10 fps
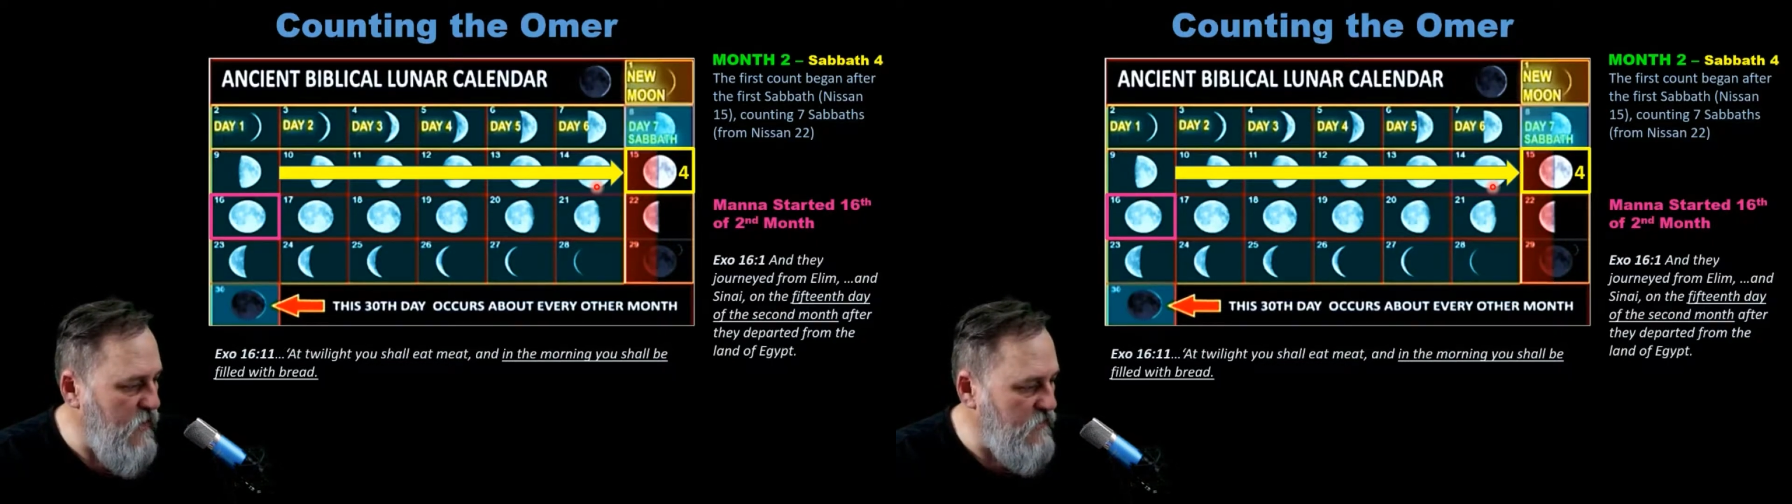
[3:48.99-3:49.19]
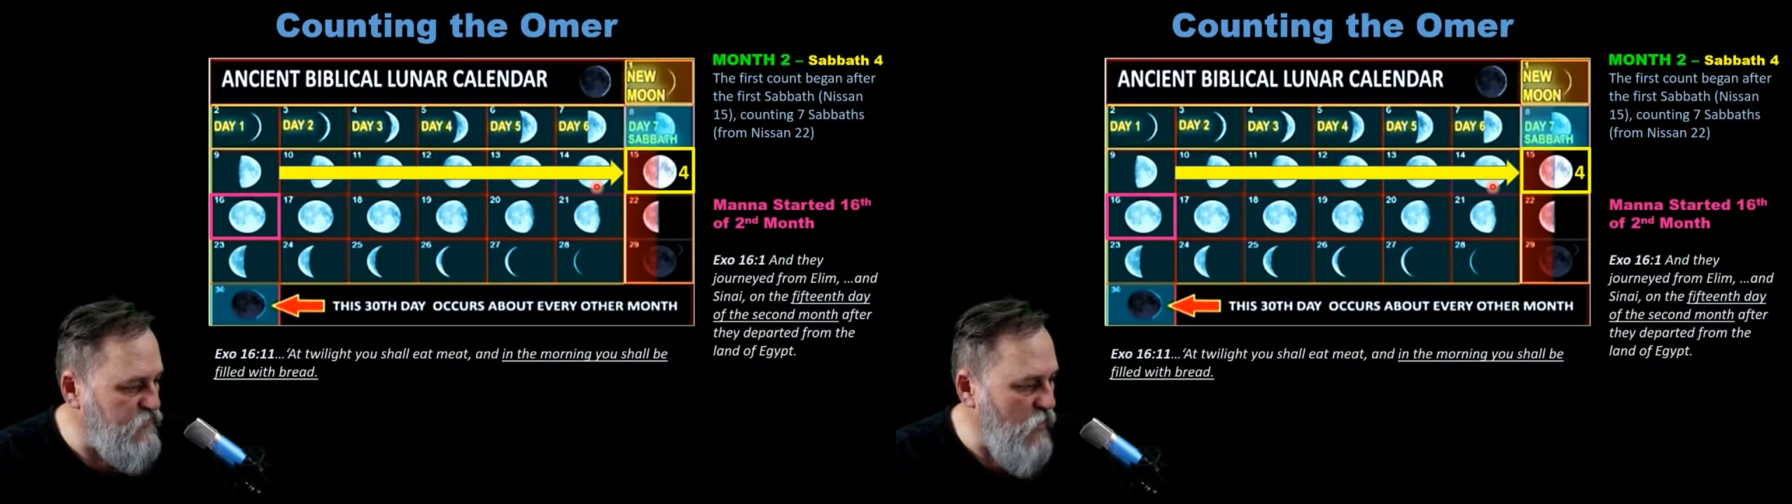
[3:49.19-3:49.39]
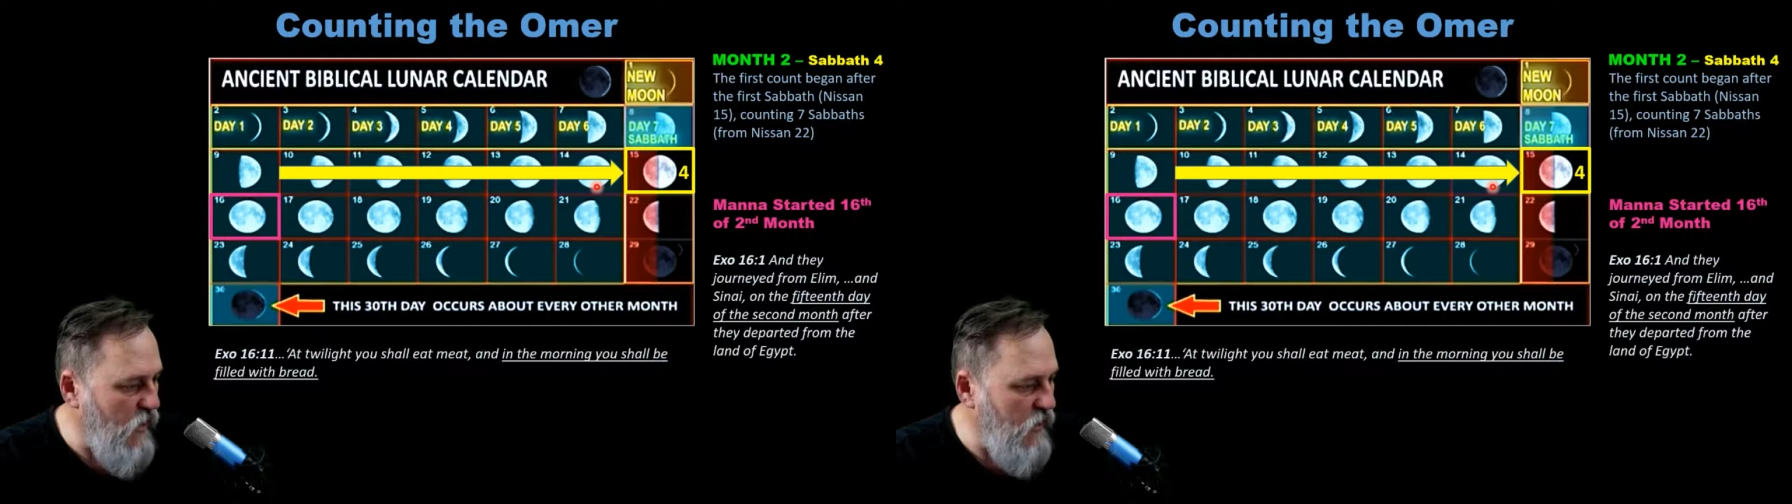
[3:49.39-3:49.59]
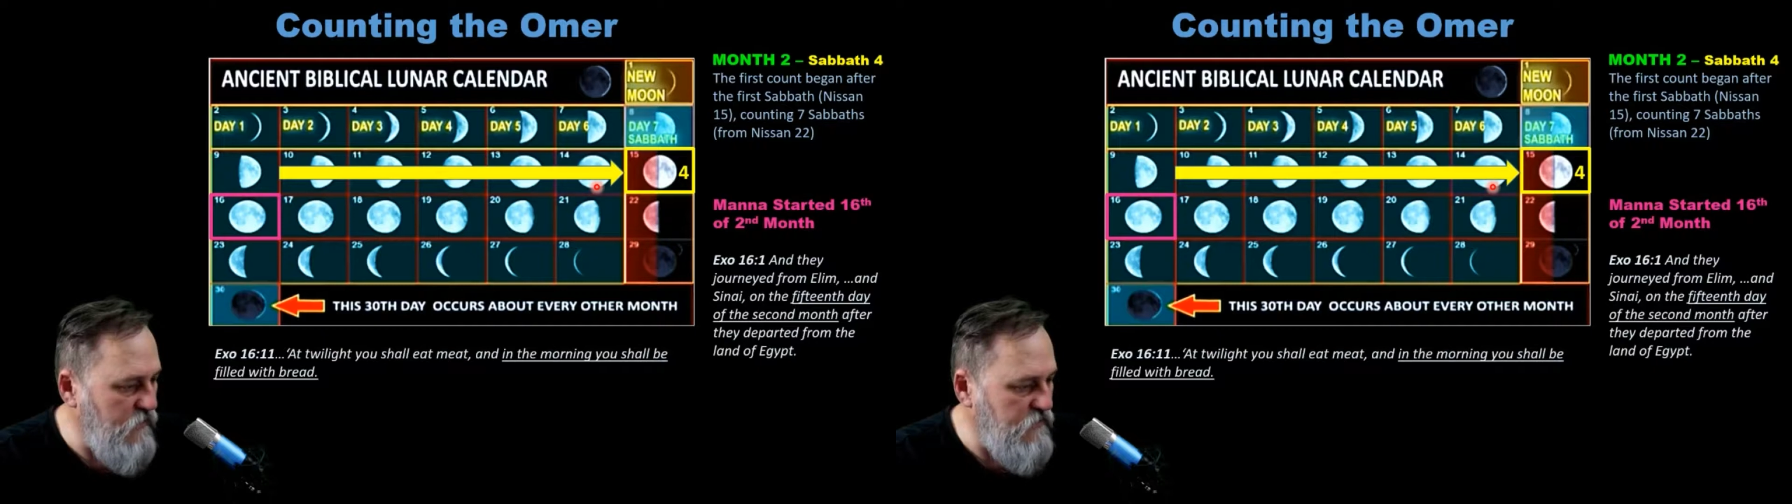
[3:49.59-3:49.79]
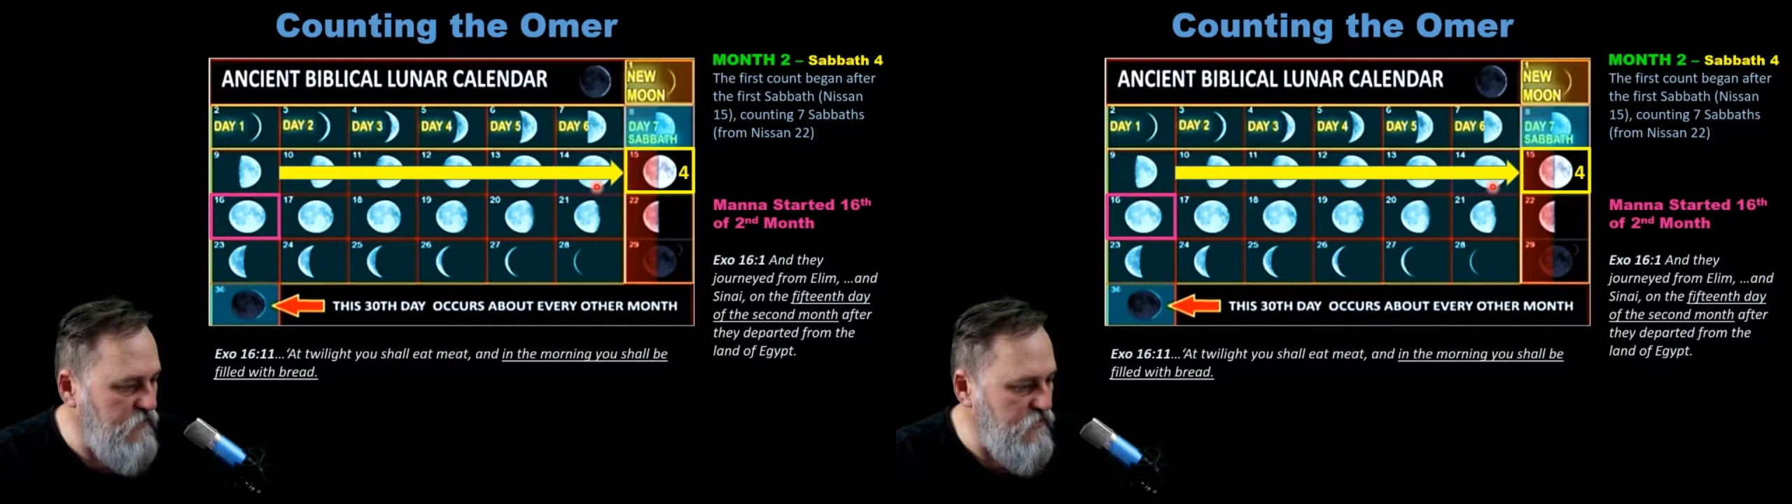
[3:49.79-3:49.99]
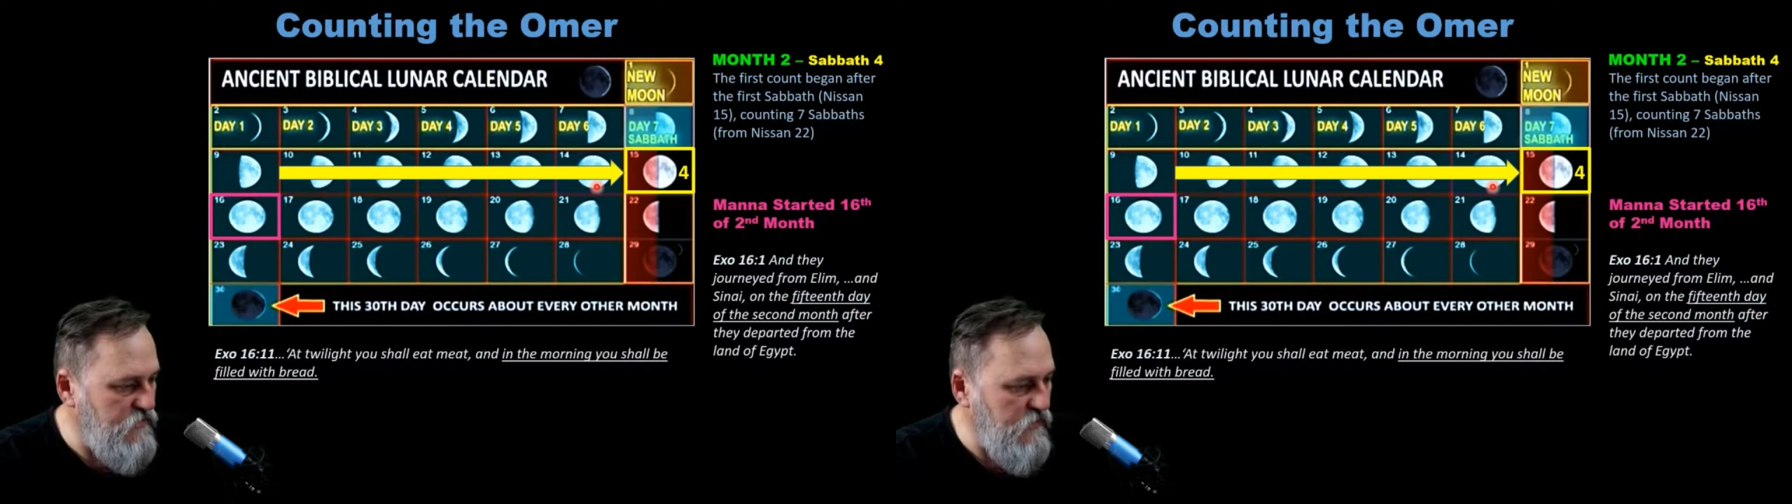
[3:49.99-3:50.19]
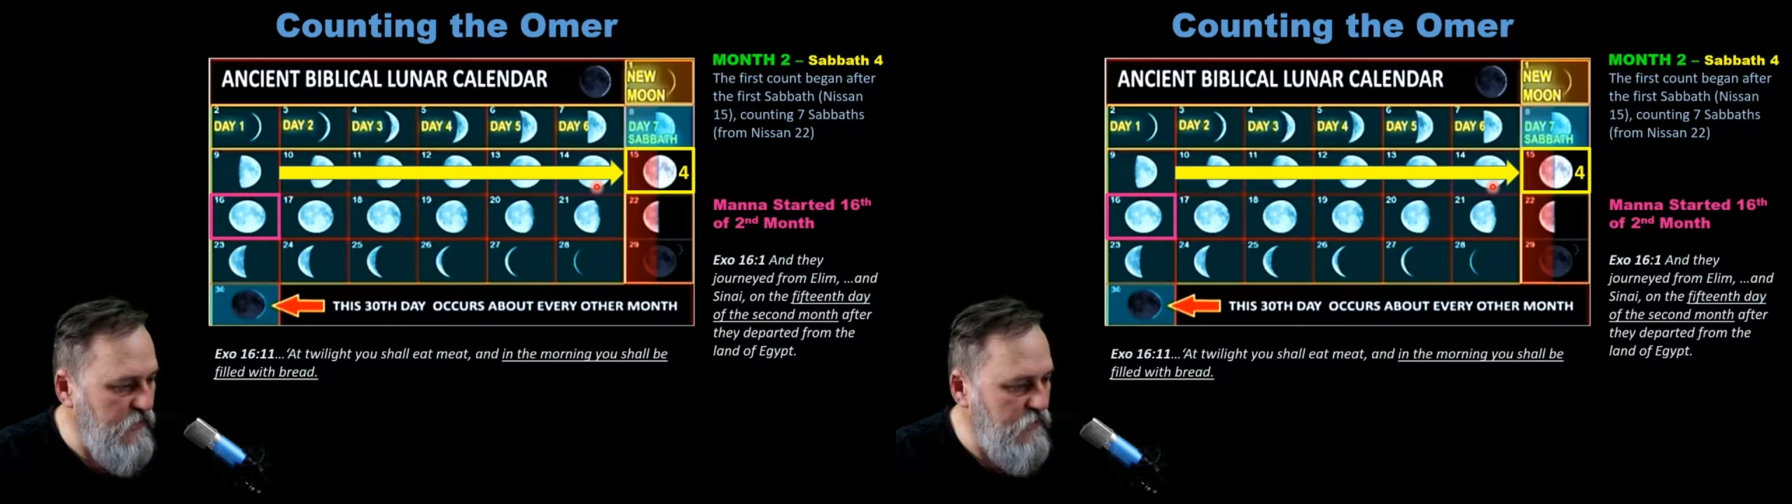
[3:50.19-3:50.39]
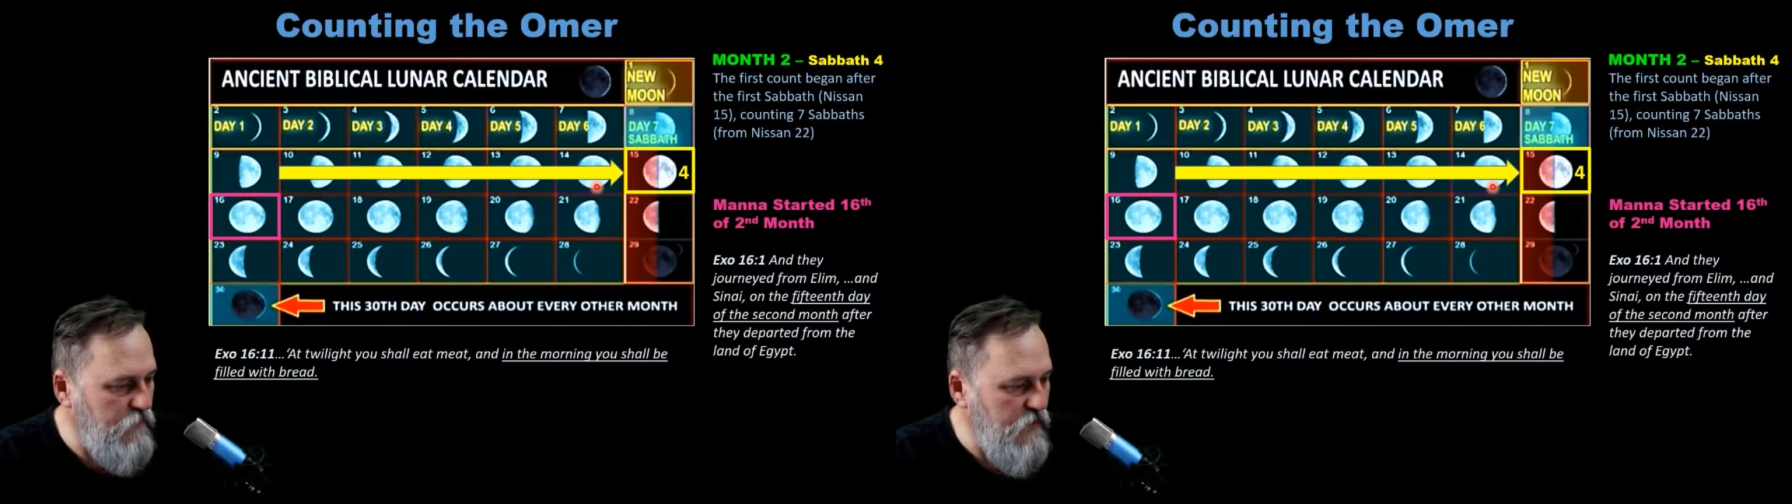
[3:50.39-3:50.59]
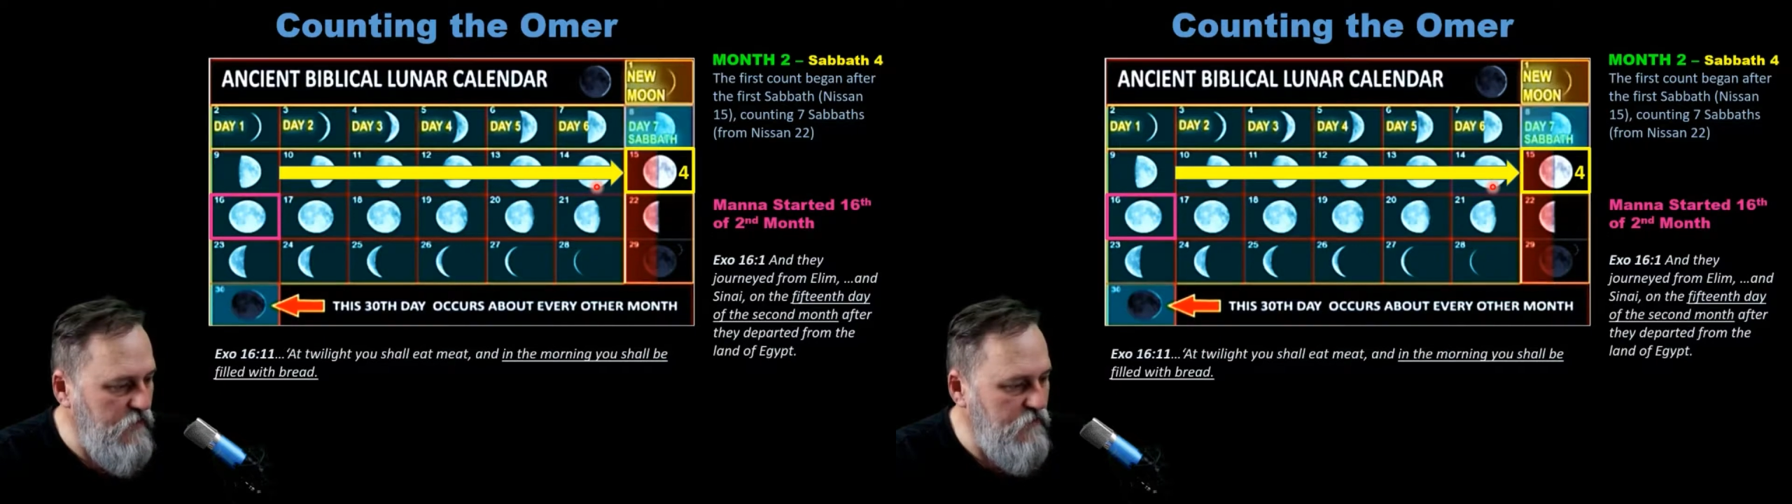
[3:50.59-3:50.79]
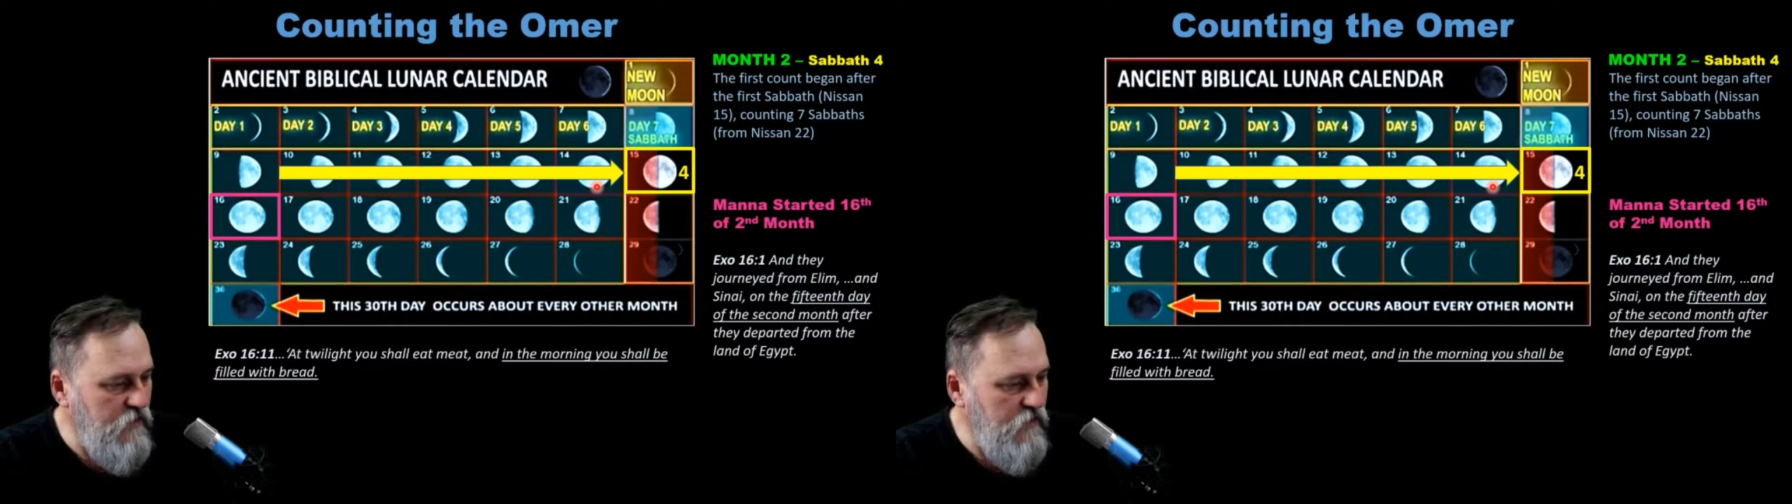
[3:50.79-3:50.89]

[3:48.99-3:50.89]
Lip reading: at twilight you shall eat meat,